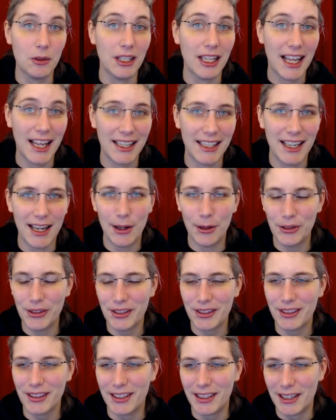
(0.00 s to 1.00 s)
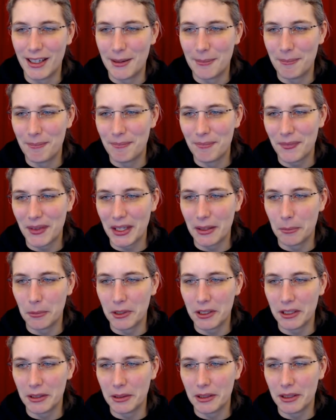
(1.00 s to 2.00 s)
Hangouts, um,
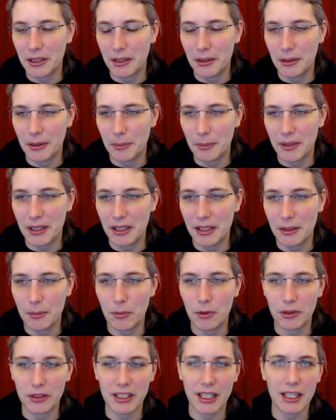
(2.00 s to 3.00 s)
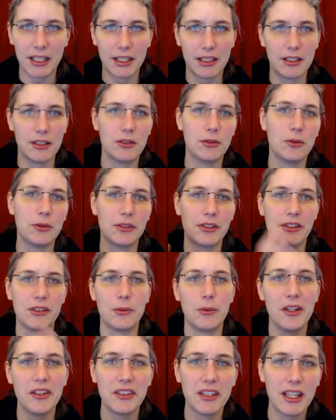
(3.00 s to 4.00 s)
will uh, be more targeted towards the
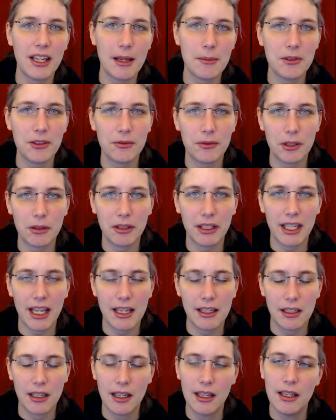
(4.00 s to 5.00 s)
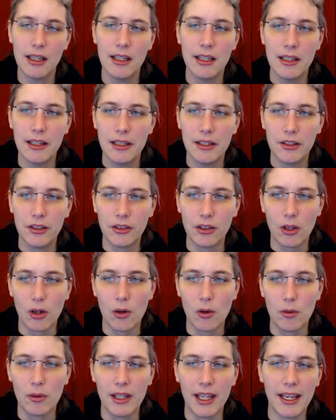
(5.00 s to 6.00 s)
Western Hemisphere again.
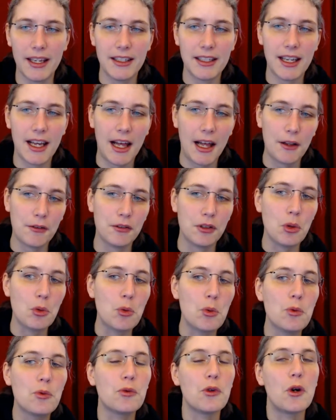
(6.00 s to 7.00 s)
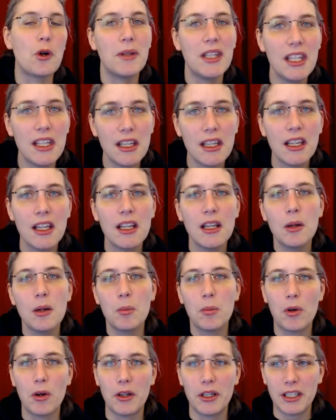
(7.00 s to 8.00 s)
So later afternoon for me,
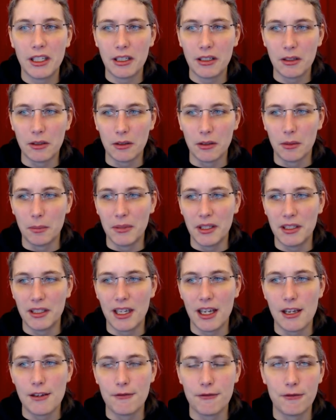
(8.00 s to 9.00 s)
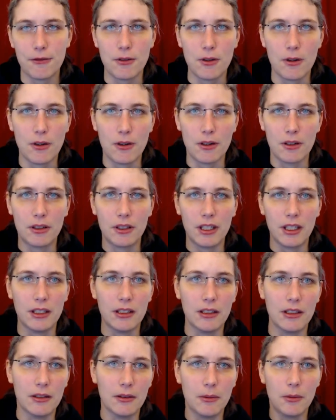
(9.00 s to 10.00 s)
morning or midday for
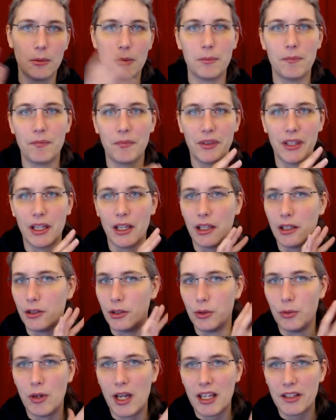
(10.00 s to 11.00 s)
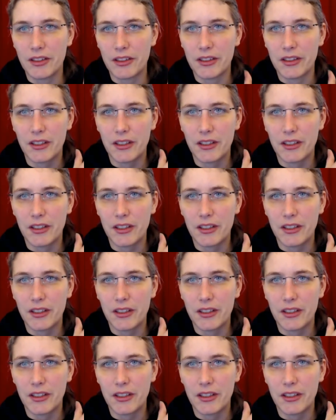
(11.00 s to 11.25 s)
uh, yeah U.S.